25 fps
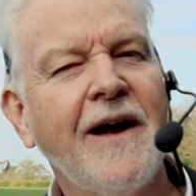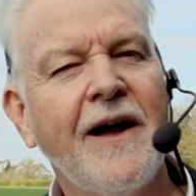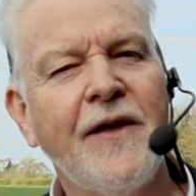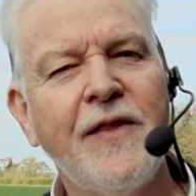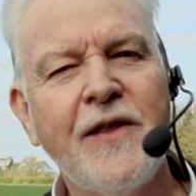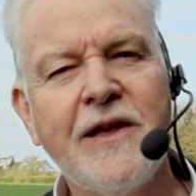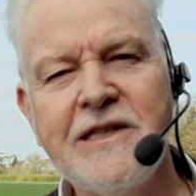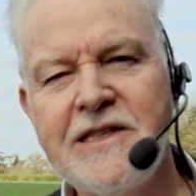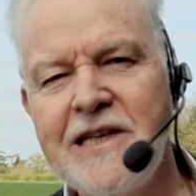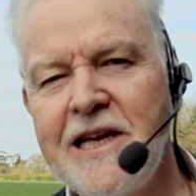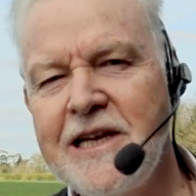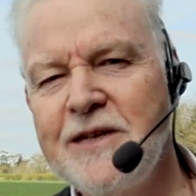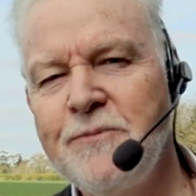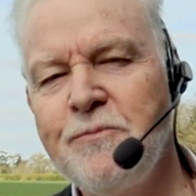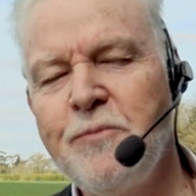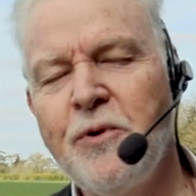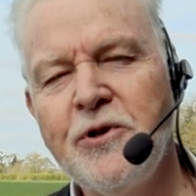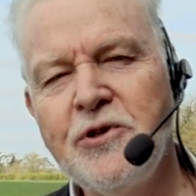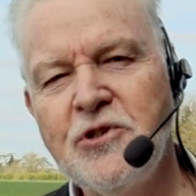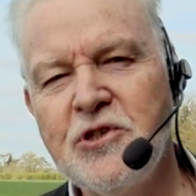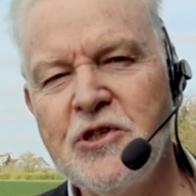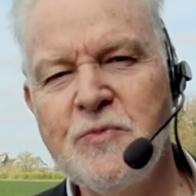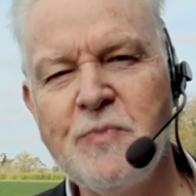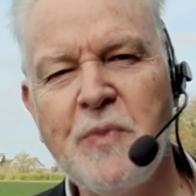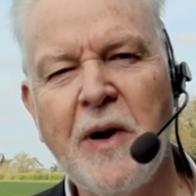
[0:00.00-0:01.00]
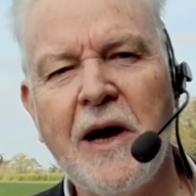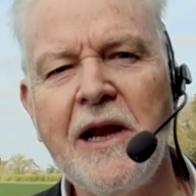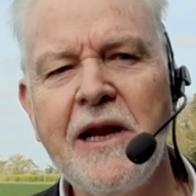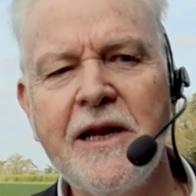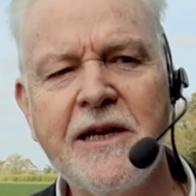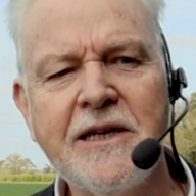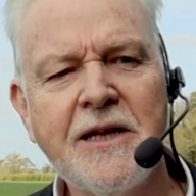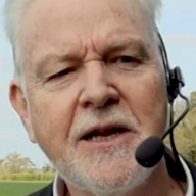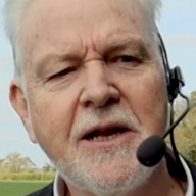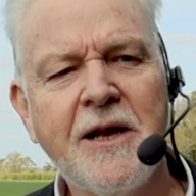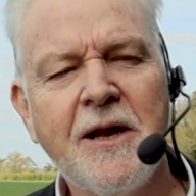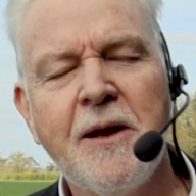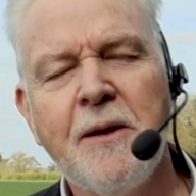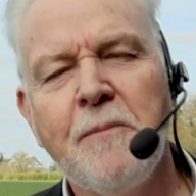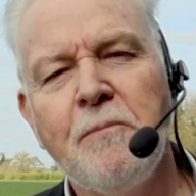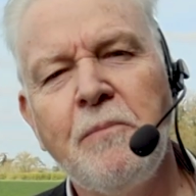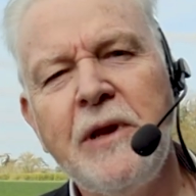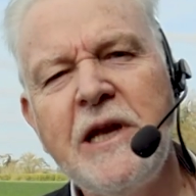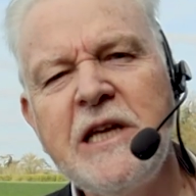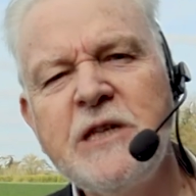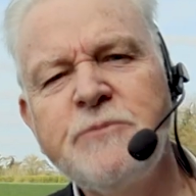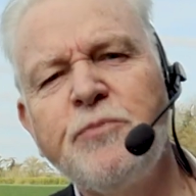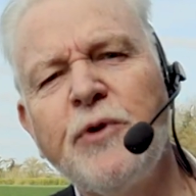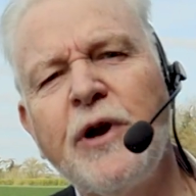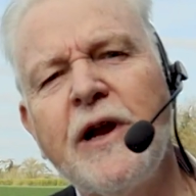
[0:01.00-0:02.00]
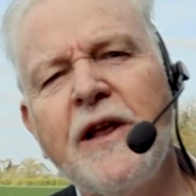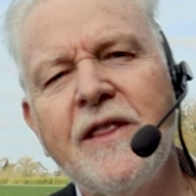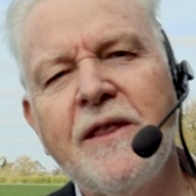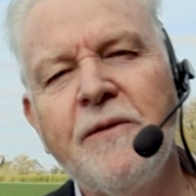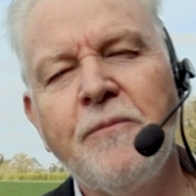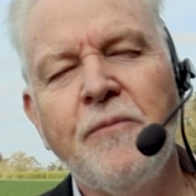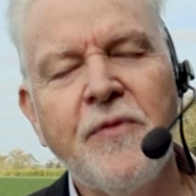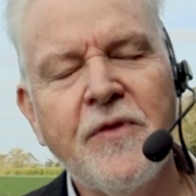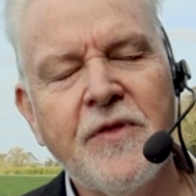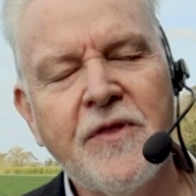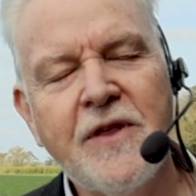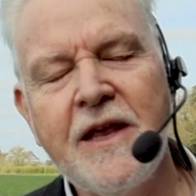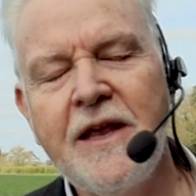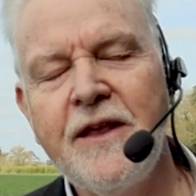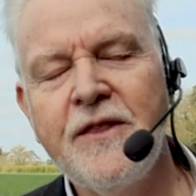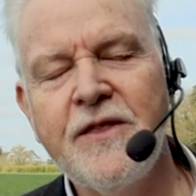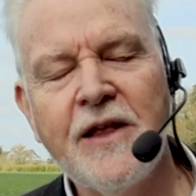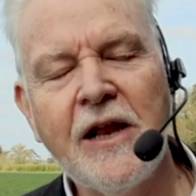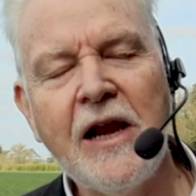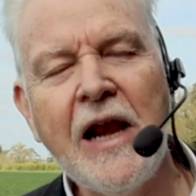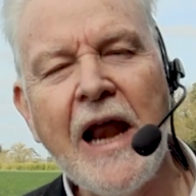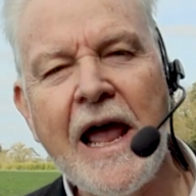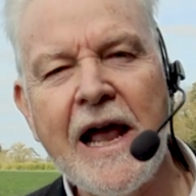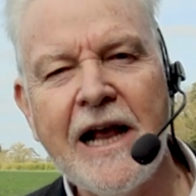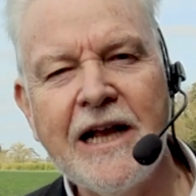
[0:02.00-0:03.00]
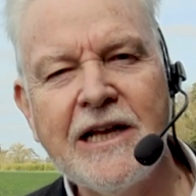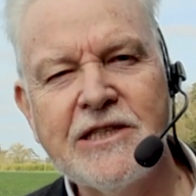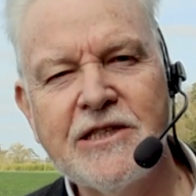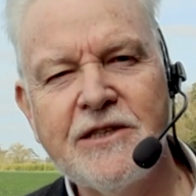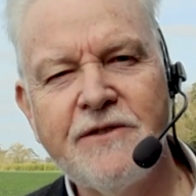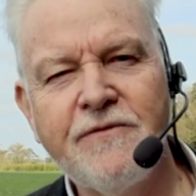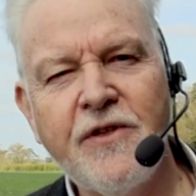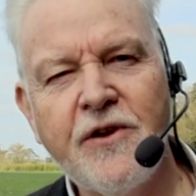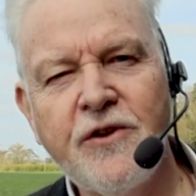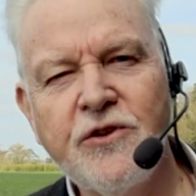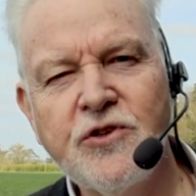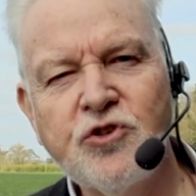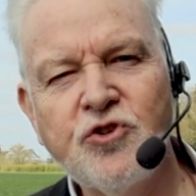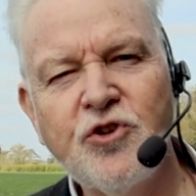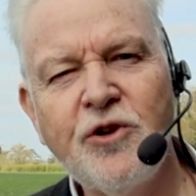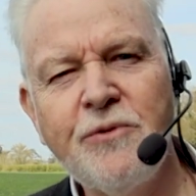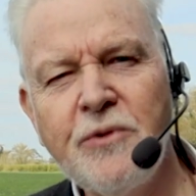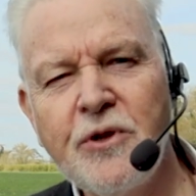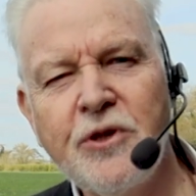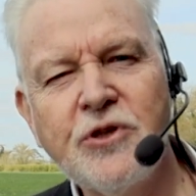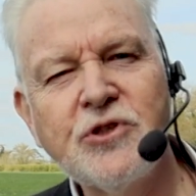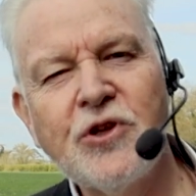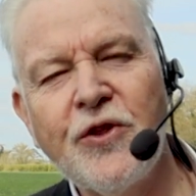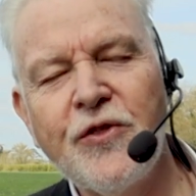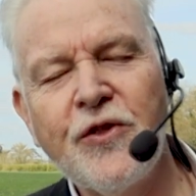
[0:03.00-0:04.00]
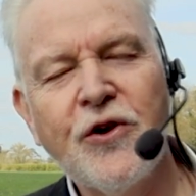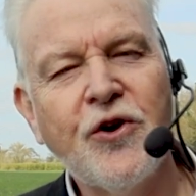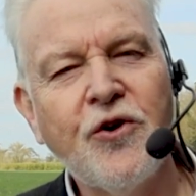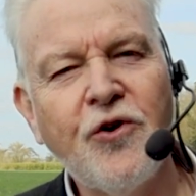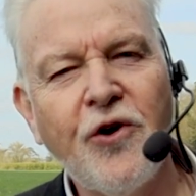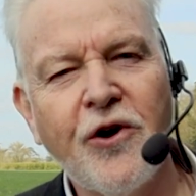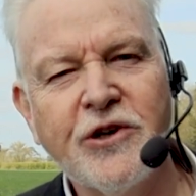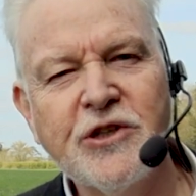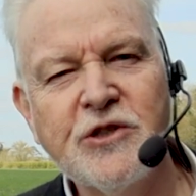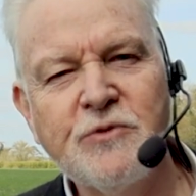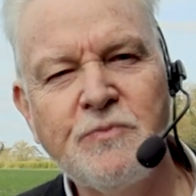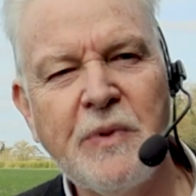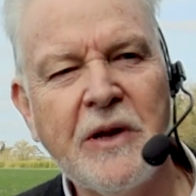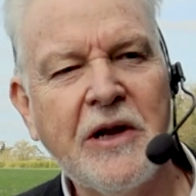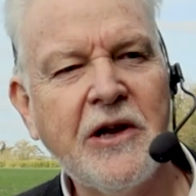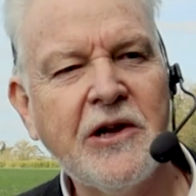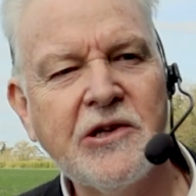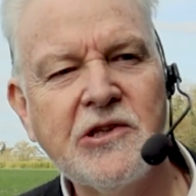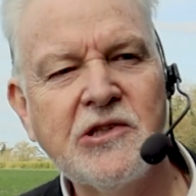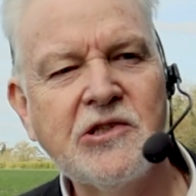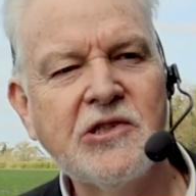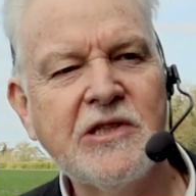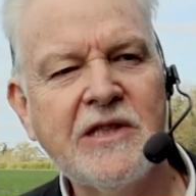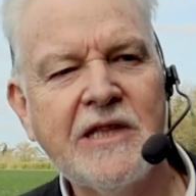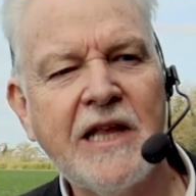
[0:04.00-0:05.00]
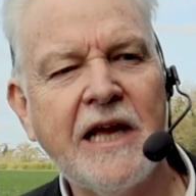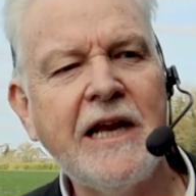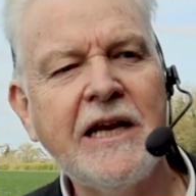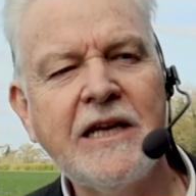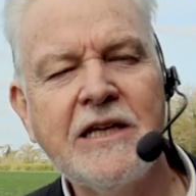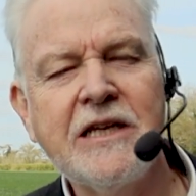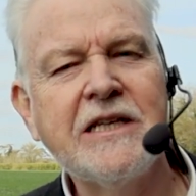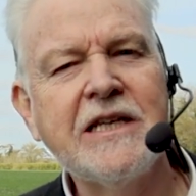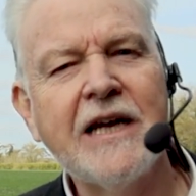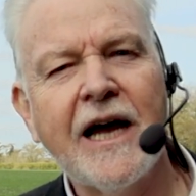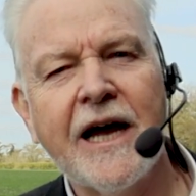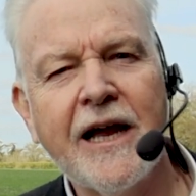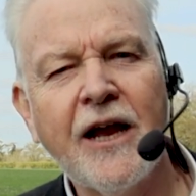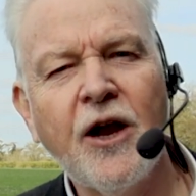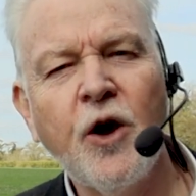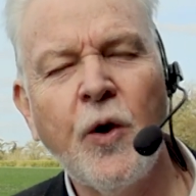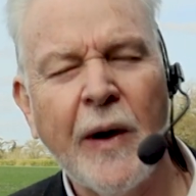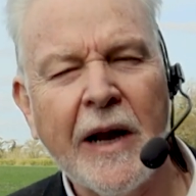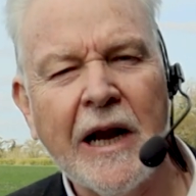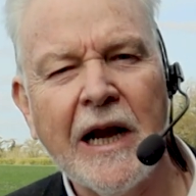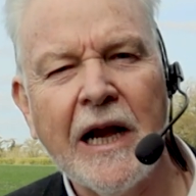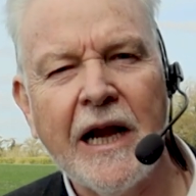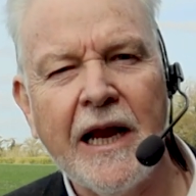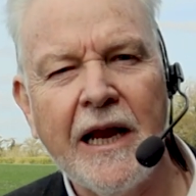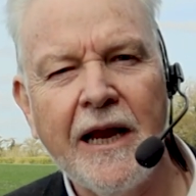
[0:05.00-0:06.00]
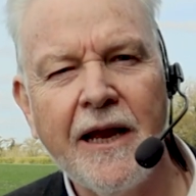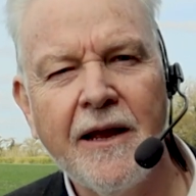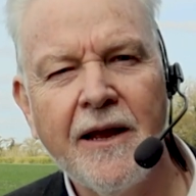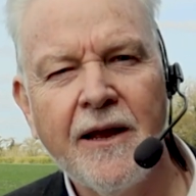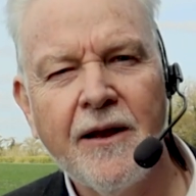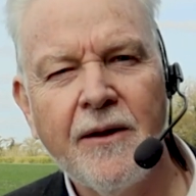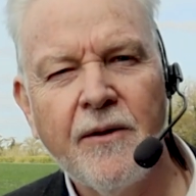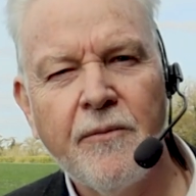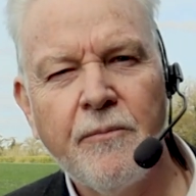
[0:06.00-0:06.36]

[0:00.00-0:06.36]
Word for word: And they say to Pontius Pilate, "Please break the, the, the legs of those criminals on the cross because they need to die quickly."